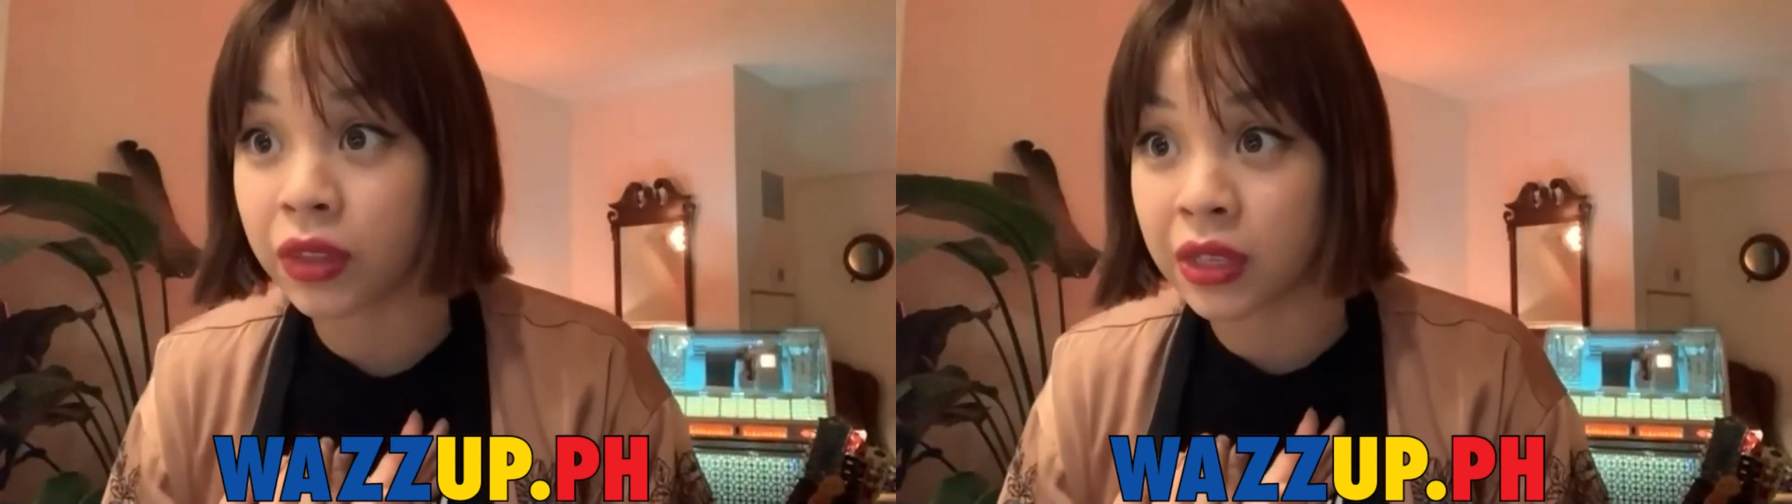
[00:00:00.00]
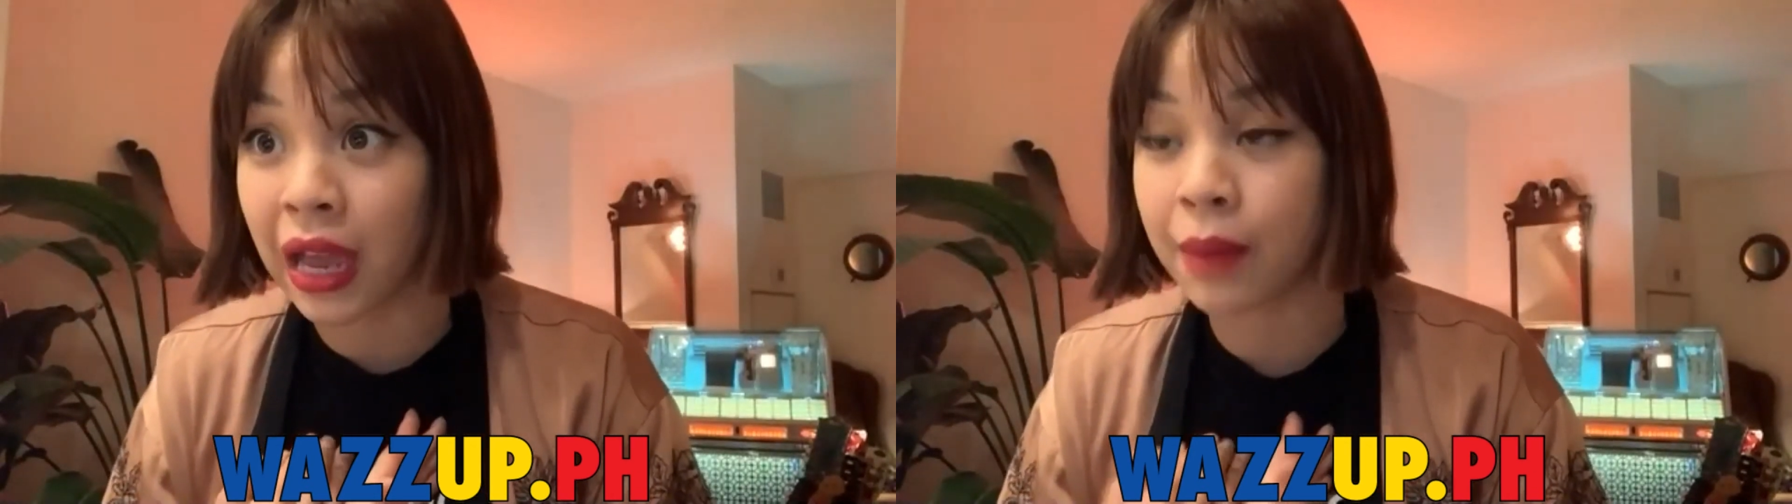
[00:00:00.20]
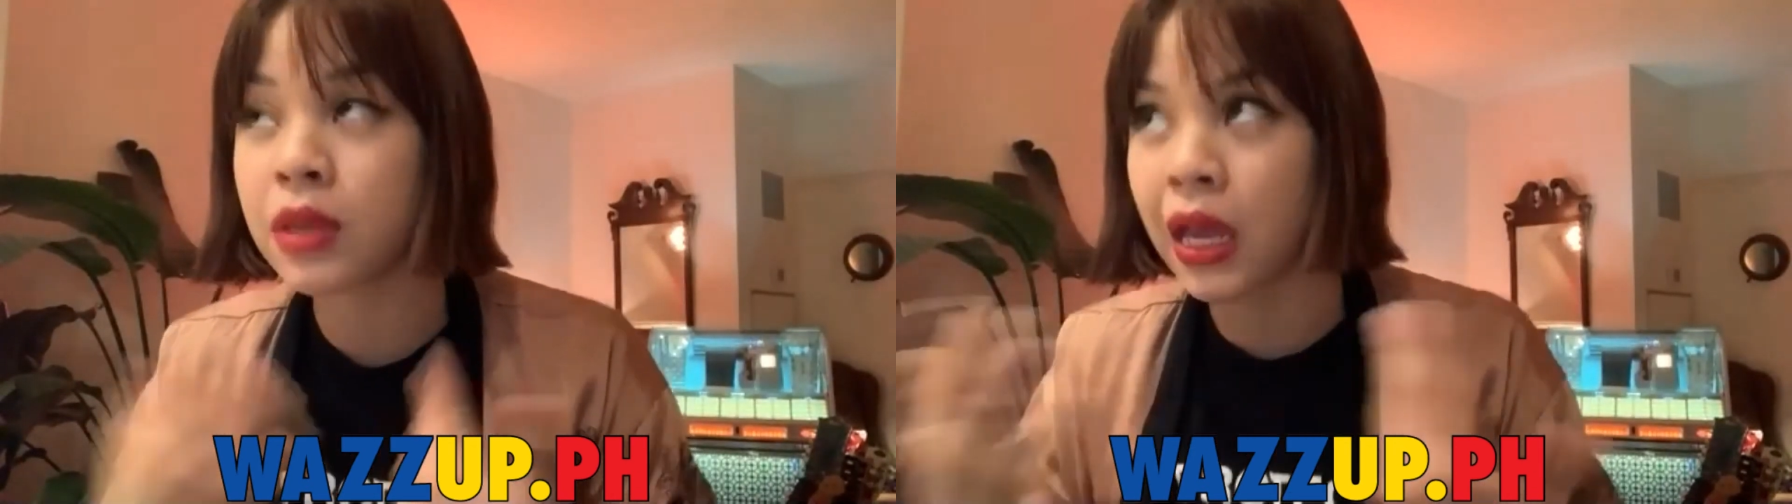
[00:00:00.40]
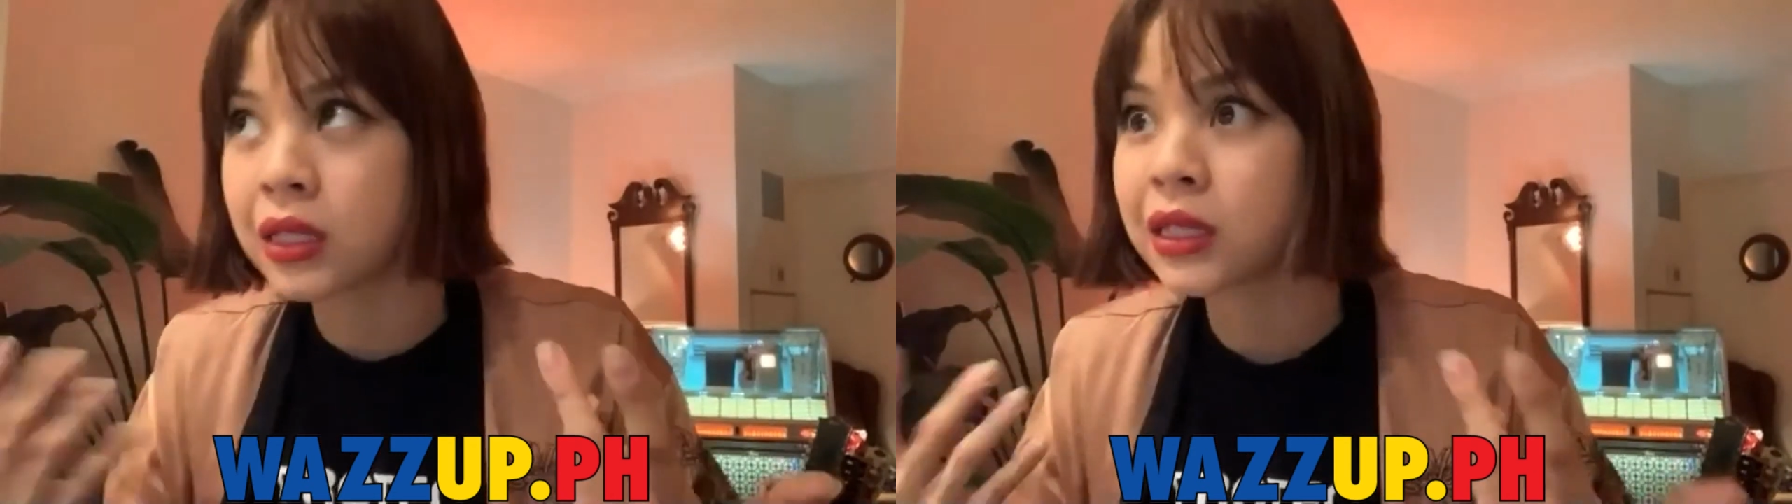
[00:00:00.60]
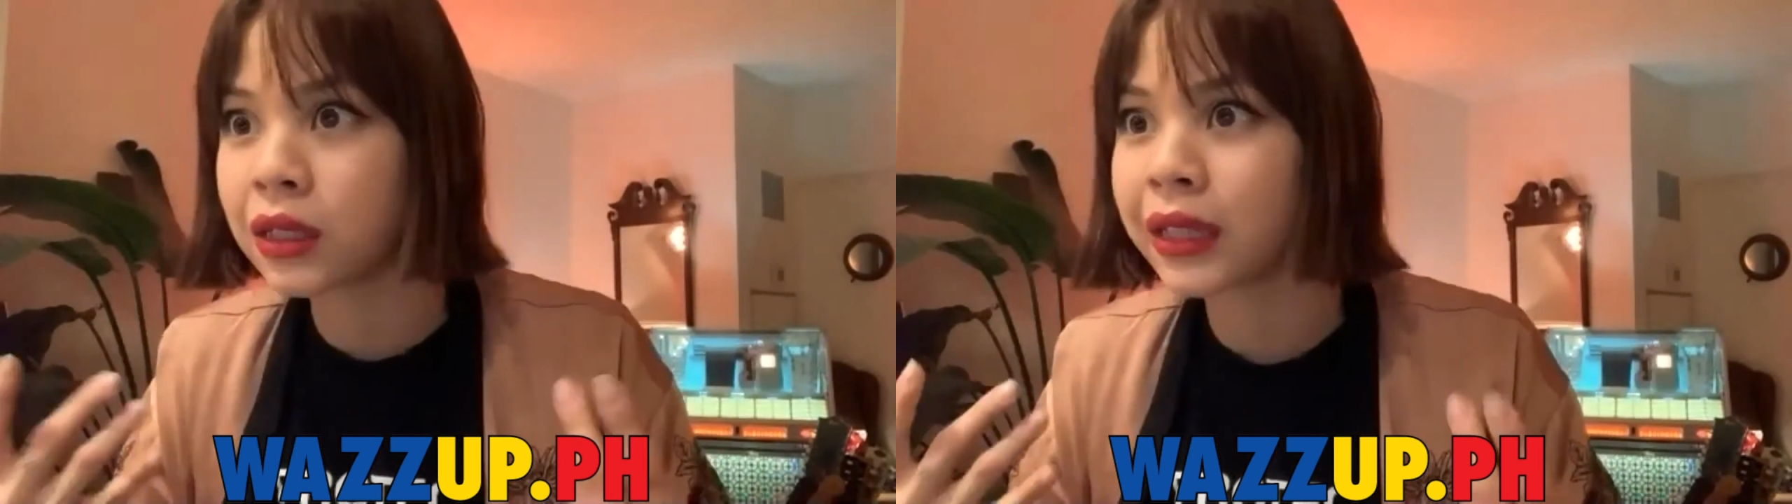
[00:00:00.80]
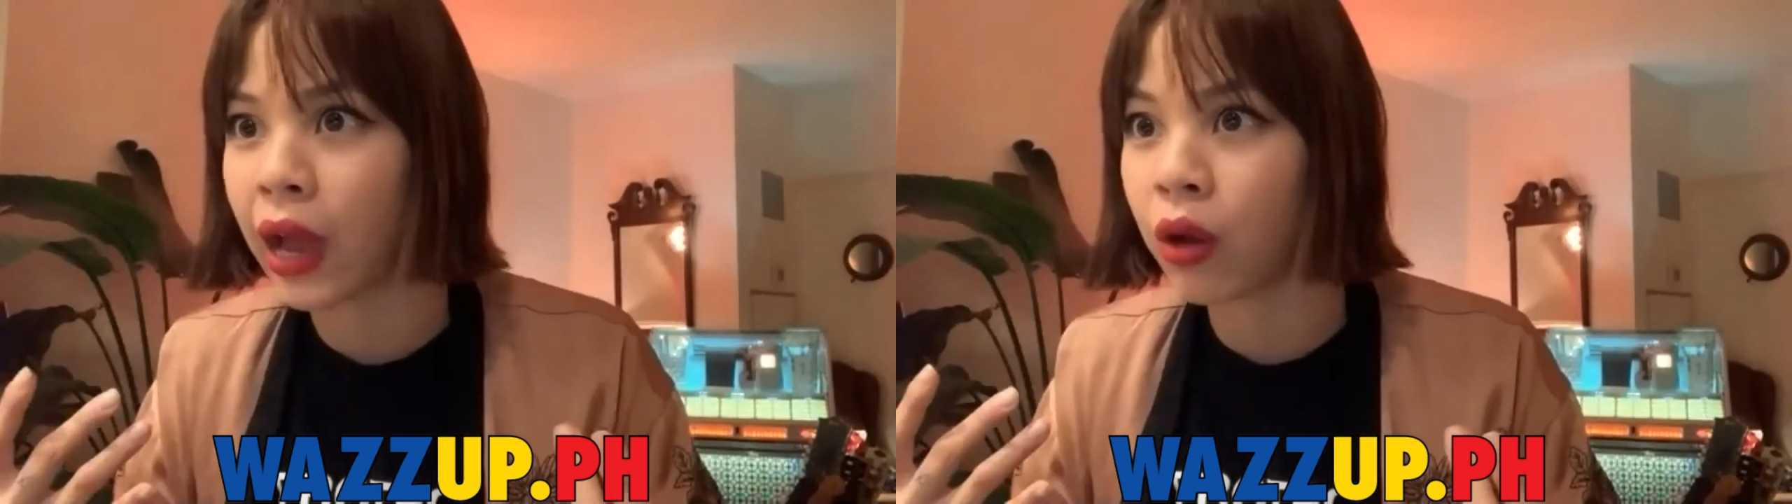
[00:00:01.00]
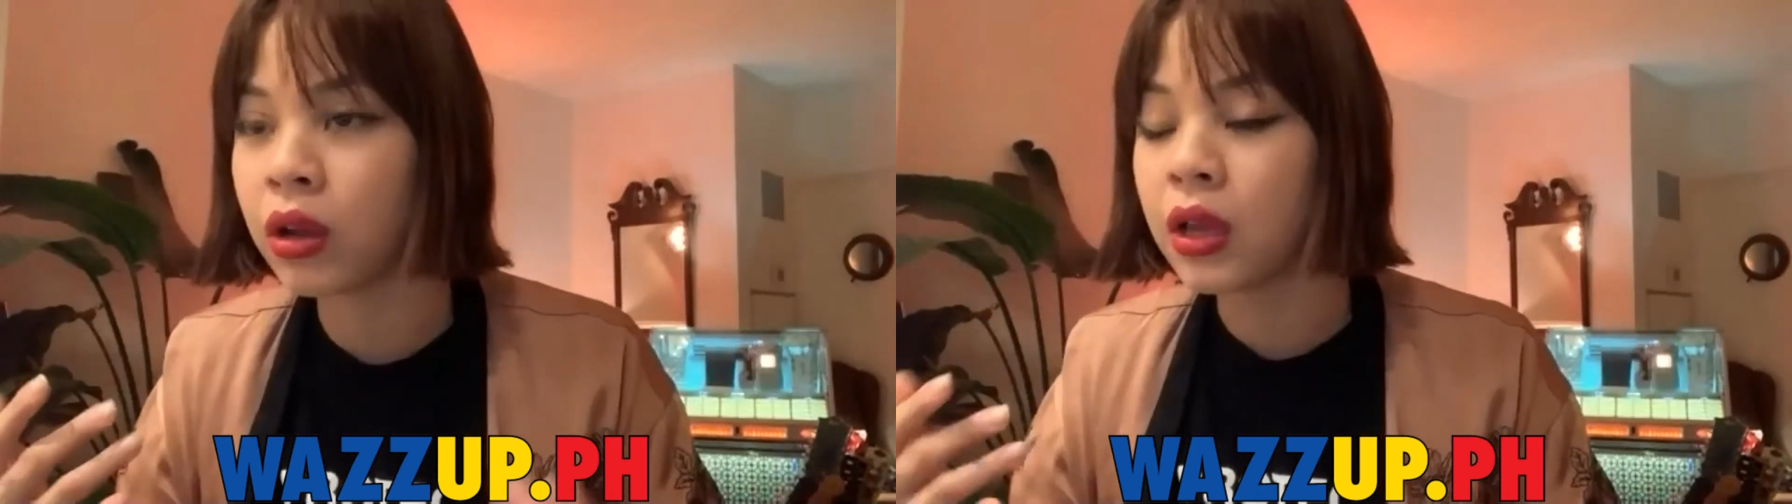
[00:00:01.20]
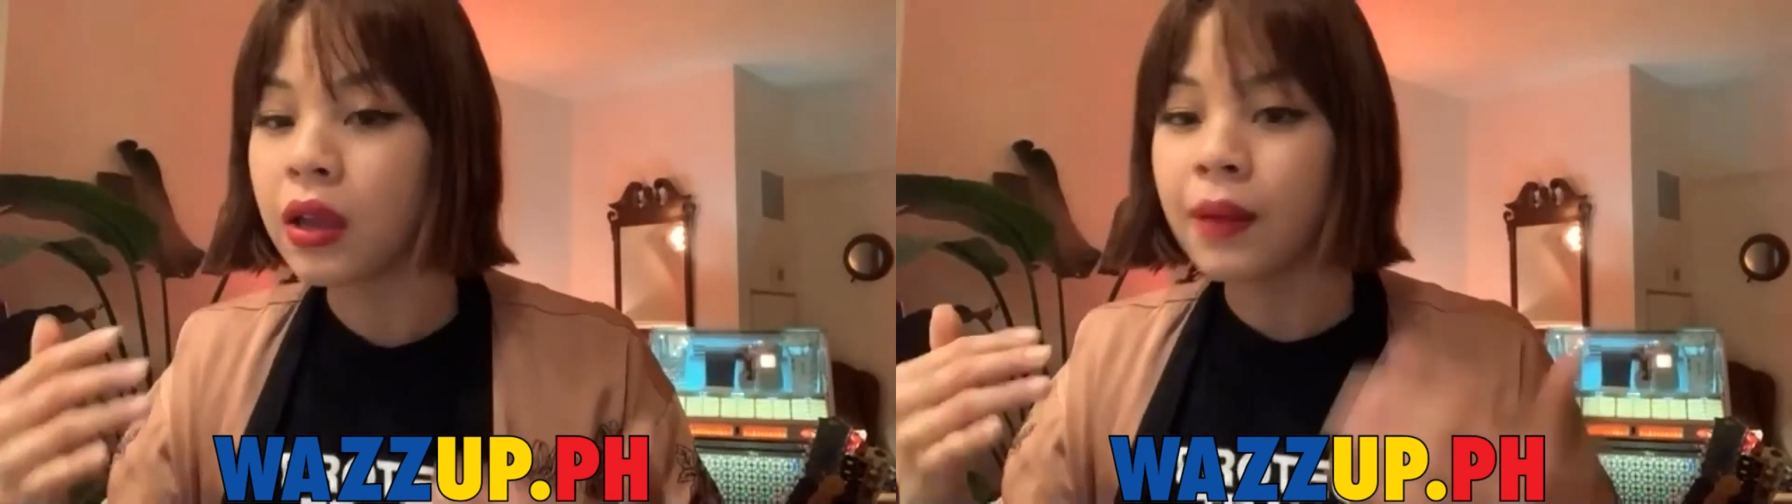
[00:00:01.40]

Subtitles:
the time and still now.